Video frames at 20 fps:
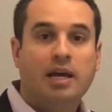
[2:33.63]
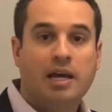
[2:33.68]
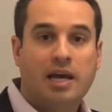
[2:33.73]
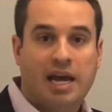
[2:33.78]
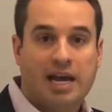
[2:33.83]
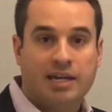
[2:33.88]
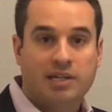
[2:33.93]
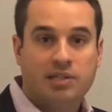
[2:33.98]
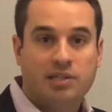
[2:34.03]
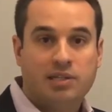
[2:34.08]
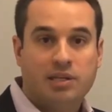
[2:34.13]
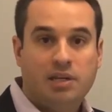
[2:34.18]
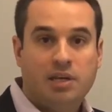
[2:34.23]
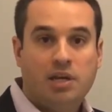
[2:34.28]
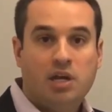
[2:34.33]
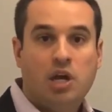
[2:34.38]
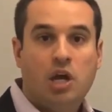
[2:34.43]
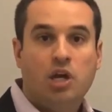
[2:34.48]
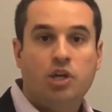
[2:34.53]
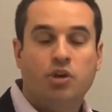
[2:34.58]
Guys,
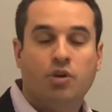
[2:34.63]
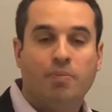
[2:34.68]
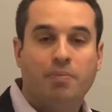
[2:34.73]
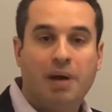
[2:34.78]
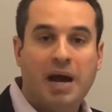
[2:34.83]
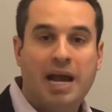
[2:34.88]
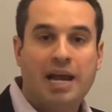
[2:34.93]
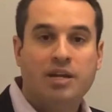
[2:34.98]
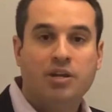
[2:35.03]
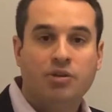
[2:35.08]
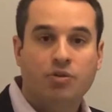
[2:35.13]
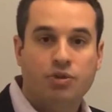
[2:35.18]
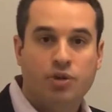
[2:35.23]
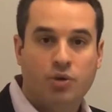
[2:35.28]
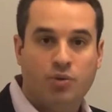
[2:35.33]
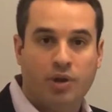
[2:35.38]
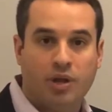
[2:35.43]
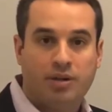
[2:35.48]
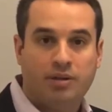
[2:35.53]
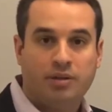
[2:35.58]
you're buying your
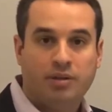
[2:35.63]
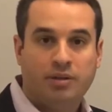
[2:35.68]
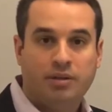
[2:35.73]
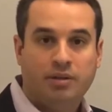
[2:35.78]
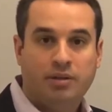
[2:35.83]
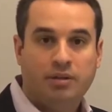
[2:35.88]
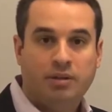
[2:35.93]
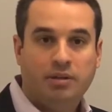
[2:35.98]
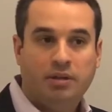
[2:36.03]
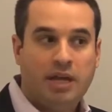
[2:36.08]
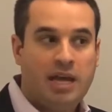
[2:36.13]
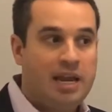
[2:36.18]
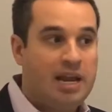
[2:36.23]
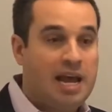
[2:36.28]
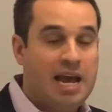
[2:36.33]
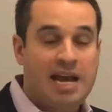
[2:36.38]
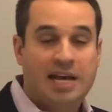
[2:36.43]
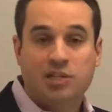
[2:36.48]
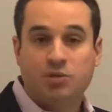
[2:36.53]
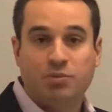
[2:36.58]
unit, and
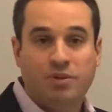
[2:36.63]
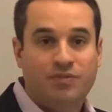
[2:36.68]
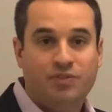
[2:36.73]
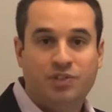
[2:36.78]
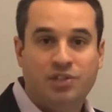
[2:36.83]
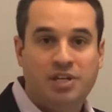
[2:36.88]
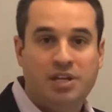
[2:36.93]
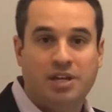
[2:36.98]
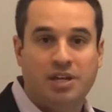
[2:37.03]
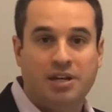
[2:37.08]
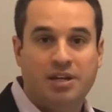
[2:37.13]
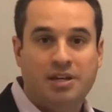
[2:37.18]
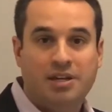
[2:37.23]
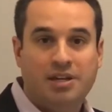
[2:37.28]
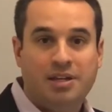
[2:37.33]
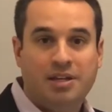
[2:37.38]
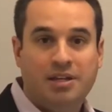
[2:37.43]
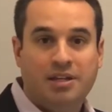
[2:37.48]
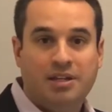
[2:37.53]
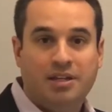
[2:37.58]
as we've seen
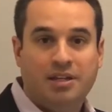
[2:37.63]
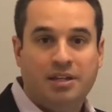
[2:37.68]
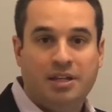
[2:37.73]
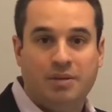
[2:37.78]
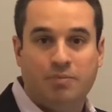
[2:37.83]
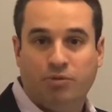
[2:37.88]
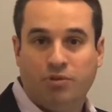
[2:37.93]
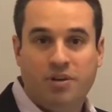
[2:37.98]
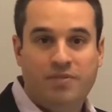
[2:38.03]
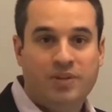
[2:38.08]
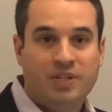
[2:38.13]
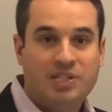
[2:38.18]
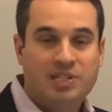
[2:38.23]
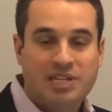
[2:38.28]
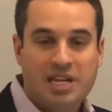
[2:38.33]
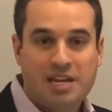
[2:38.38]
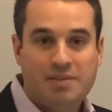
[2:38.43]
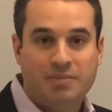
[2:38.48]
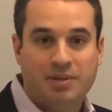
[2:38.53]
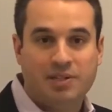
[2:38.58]
in previous
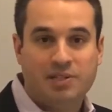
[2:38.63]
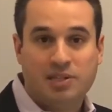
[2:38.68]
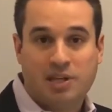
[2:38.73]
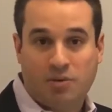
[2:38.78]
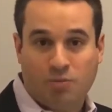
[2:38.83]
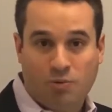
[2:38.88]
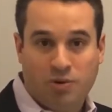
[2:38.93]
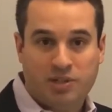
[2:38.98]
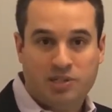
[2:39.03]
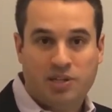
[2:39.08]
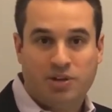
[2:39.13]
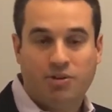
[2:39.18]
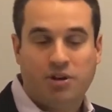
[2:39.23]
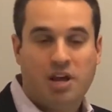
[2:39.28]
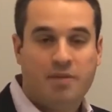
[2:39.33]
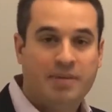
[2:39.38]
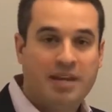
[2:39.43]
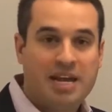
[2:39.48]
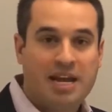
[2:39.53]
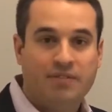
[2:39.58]
statements and ones that are
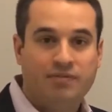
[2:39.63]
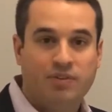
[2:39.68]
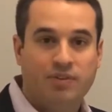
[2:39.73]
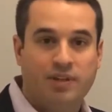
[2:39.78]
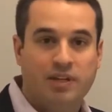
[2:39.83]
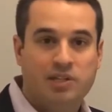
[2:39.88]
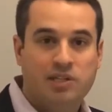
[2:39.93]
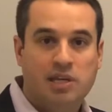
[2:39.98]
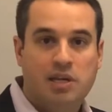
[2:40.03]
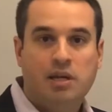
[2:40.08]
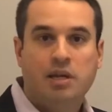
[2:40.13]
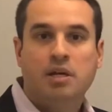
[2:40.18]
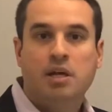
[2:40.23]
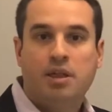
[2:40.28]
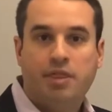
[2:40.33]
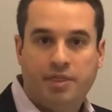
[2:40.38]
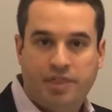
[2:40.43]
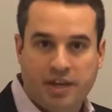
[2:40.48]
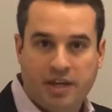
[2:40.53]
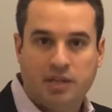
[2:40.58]
coming after this,
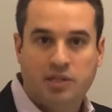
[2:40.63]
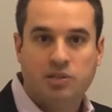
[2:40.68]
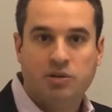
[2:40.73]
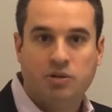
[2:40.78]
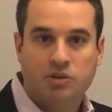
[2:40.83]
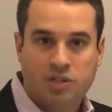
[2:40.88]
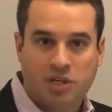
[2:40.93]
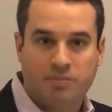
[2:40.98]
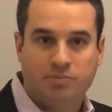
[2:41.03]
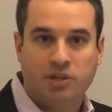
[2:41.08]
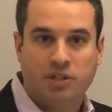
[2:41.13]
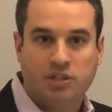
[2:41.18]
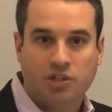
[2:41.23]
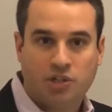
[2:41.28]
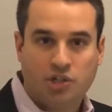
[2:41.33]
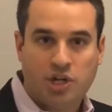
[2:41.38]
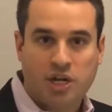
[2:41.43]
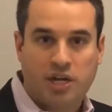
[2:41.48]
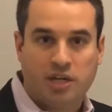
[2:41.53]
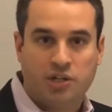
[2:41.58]
things are subject to
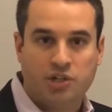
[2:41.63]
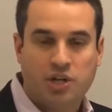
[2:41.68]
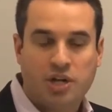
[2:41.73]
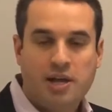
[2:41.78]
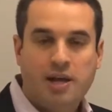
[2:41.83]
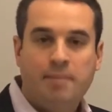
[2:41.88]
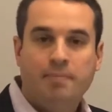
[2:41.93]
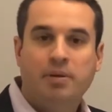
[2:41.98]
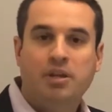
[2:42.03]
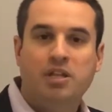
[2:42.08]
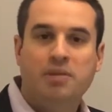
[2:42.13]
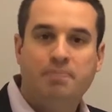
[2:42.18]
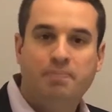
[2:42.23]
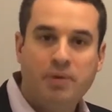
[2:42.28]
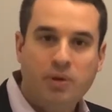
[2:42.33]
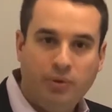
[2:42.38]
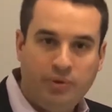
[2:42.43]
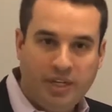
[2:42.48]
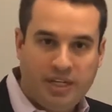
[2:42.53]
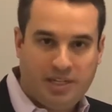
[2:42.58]
change. But in the
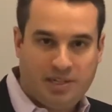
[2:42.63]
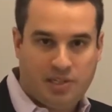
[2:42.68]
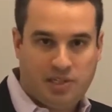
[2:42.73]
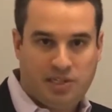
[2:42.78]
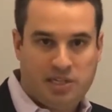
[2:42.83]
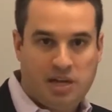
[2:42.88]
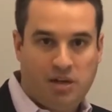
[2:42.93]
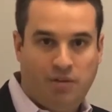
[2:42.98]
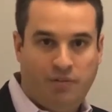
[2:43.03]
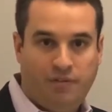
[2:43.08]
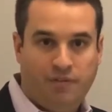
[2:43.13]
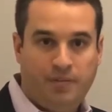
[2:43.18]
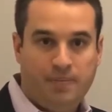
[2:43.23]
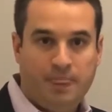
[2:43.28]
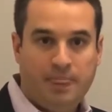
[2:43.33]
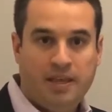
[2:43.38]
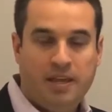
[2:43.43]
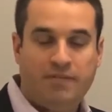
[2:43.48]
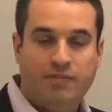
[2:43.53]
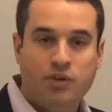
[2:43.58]
building itself,
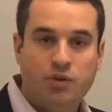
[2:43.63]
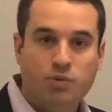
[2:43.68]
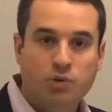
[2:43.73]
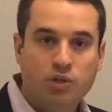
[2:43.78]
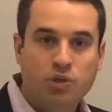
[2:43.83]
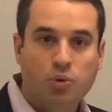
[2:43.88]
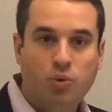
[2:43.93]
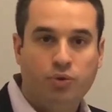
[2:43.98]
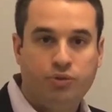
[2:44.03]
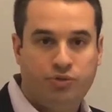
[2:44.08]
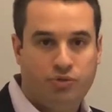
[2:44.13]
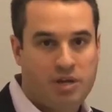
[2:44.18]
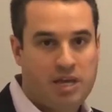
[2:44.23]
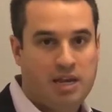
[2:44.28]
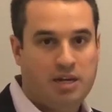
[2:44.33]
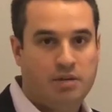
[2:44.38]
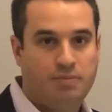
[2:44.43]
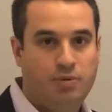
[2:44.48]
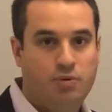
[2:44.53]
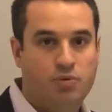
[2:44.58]
if you were told you're
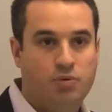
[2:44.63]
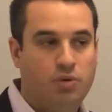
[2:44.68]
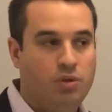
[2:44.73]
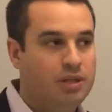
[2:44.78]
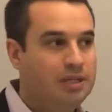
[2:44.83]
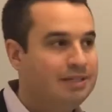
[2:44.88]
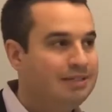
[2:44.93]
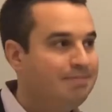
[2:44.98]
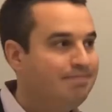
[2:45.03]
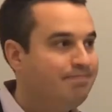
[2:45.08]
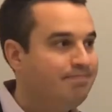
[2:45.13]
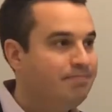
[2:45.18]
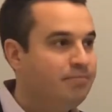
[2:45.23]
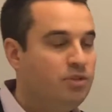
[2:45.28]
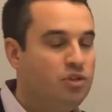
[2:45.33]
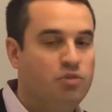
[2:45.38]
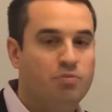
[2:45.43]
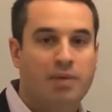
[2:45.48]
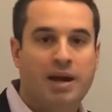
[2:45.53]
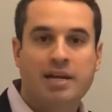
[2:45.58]
getting a pool,
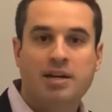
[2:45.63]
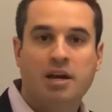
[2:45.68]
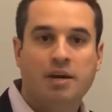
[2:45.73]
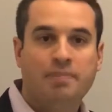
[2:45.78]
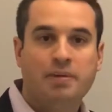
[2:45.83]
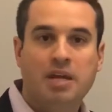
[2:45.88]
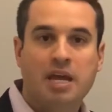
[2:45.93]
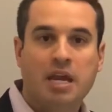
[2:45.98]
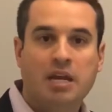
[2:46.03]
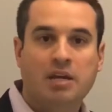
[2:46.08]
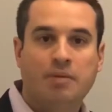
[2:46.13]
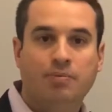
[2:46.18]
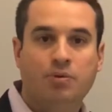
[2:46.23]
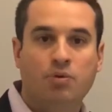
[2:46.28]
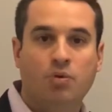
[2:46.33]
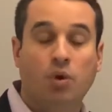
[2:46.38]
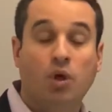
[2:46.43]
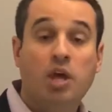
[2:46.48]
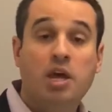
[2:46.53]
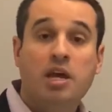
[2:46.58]
you might not be getting a
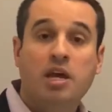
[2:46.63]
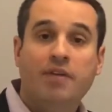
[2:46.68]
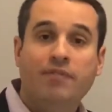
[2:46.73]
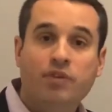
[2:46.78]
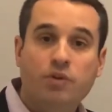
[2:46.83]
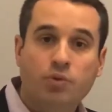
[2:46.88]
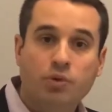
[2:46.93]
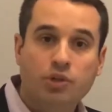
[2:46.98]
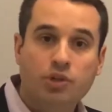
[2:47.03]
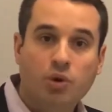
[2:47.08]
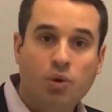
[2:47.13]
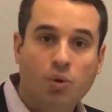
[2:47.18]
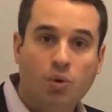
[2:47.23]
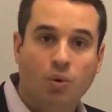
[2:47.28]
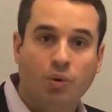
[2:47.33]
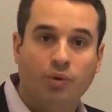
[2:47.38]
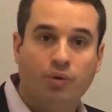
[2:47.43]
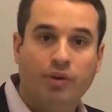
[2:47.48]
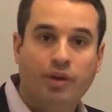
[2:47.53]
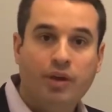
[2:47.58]
pool. If you were
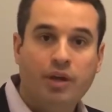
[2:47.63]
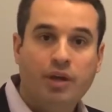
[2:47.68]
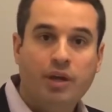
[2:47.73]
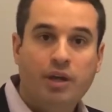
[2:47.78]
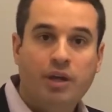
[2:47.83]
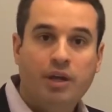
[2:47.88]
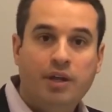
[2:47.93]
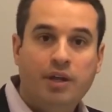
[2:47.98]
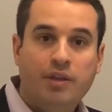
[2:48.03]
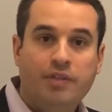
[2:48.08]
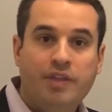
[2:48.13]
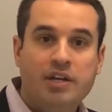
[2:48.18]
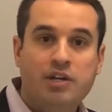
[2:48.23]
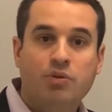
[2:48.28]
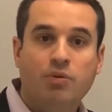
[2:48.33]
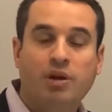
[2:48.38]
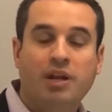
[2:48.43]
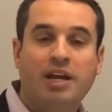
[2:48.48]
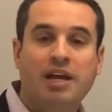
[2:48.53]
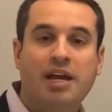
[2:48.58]
told that
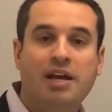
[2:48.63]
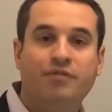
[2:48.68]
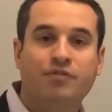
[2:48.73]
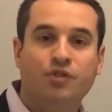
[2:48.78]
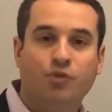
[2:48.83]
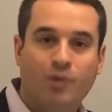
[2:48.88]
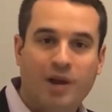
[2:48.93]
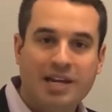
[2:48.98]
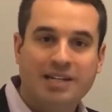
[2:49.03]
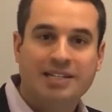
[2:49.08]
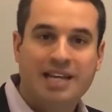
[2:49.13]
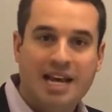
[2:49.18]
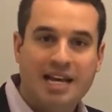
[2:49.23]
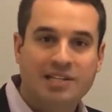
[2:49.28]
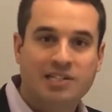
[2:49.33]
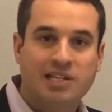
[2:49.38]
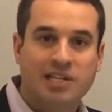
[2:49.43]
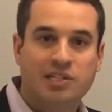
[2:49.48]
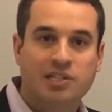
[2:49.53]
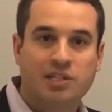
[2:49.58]
you're going to have direct
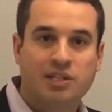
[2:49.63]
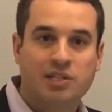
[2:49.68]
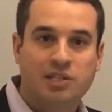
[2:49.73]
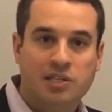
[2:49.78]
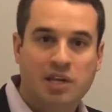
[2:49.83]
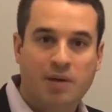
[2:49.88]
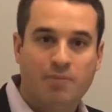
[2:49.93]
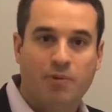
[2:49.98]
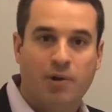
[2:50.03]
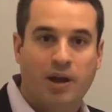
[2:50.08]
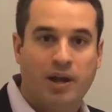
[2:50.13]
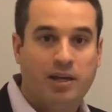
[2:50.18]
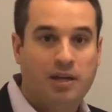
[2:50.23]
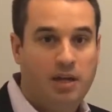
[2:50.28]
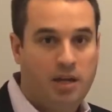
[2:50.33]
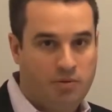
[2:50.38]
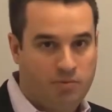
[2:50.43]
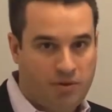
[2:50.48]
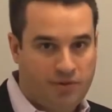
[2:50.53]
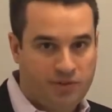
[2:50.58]
access to the subway,
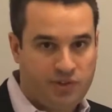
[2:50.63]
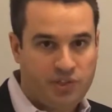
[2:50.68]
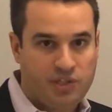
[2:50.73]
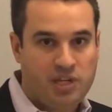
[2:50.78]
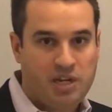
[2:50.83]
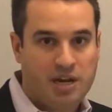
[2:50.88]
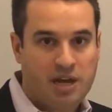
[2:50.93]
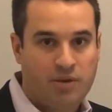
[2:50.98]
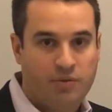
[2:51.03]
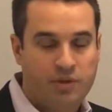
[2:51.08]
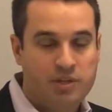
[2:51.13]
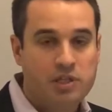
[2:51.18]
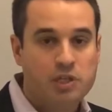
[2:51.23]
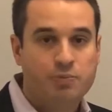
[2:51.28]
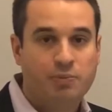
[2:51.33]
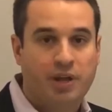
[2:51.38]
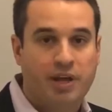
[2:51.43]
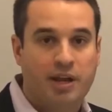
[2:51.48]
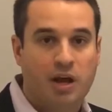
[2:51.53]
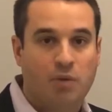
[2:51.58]
and we've seen how this has
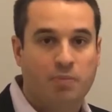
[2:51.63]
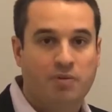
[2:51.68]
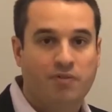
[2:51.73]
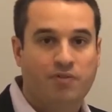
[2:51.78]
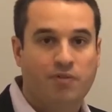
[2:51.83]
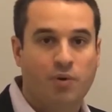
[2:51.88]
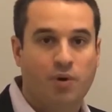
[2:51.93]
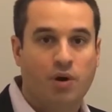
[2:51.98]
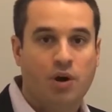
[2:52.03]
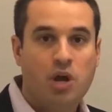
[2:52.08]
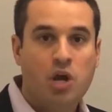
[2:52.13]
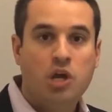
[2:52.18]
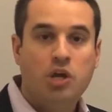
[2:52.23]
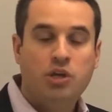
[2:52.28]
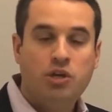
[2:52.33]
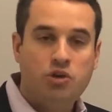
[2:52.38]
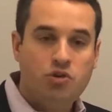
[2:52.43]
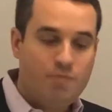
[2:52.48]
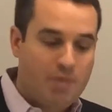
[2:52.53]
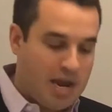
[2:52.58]
played out before,
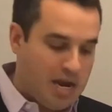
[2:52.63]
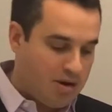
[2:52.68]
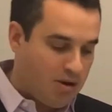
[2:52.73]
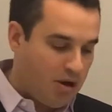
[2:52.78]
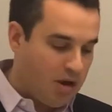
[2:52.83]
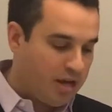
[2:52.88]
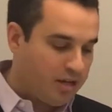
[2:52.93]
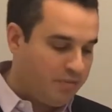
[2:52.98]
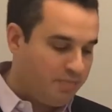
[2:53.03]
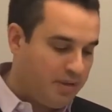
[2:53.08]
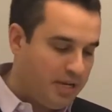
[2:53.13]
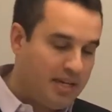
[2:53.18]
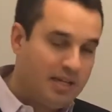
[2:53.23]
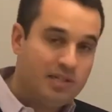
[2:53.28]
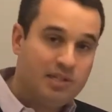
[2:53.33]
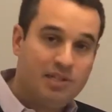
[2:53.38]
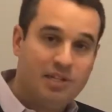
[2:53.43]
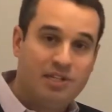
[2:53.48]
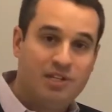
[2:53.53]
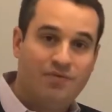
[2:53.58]
you may not,
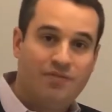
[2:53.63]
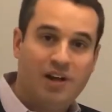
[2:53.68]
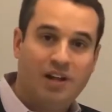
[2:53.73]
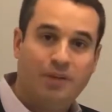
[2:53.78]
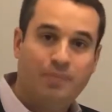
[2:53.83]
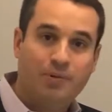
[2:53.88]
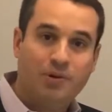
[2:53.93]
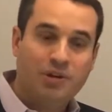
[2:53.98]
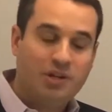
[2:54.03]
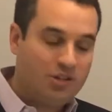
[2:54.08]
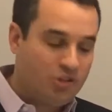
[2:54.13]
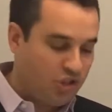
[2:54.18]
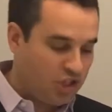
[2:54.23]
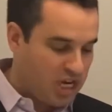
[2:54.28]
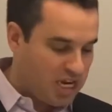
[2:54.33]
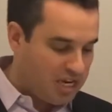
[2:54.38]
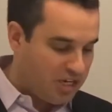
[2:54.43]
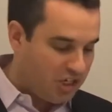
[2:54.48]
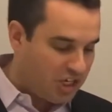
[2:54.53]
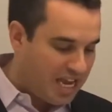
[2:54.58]
because the developer can
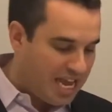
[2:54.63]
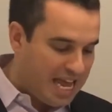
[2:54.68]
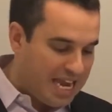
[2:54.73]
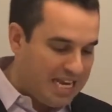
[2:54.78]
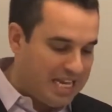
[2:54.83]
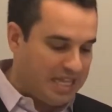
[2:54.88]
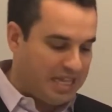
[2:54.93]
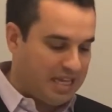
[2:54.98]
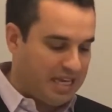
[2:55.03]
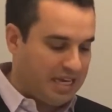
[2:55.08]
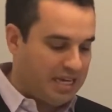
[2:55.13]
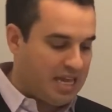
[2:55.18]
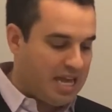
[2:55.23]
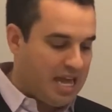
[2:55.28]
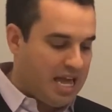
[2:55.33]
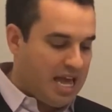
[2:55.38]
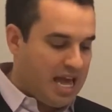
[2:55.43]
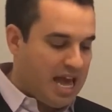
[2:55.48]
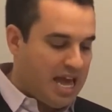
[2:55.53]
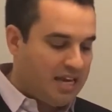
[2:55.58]
change anything
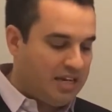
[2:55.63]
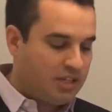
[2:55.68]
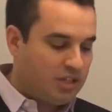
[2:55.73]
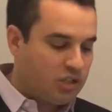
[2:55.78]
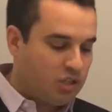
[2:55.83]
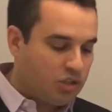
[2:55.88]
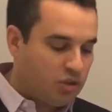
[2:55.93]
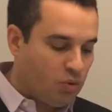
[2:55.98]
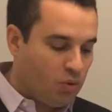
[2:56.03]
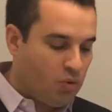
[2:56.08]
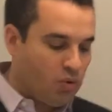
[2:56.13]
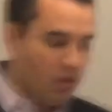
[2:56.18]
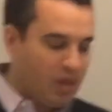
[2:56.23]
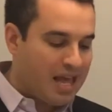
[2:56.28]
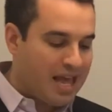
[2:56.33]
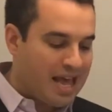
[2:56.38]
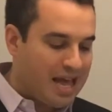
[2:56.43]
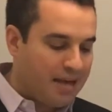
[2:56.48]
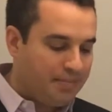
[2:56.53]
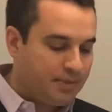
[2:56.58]
at its
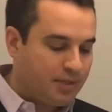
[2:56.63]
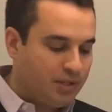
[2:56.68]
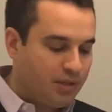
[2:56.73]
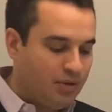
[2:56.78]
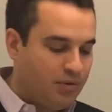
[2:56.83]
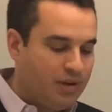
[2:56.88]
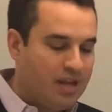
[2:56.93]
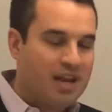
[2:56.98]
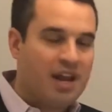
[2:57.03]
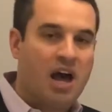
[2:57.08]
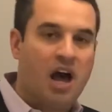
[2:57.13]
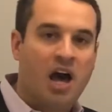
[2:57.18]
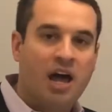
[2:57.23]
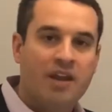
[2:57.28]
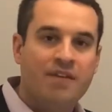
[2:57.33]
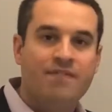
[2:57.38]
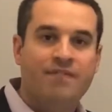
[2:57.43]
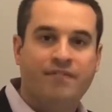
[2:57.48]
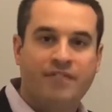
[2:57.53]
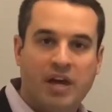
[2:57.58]
sole, absolute, and
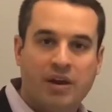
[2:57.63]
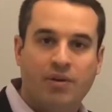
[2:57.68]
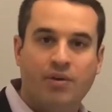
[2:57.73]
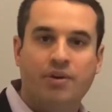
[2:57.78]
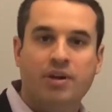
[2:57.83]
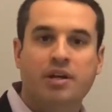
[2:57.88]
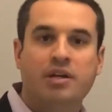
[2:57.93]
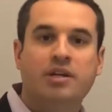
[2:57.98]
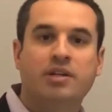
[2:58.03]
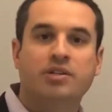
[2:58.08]
unfettered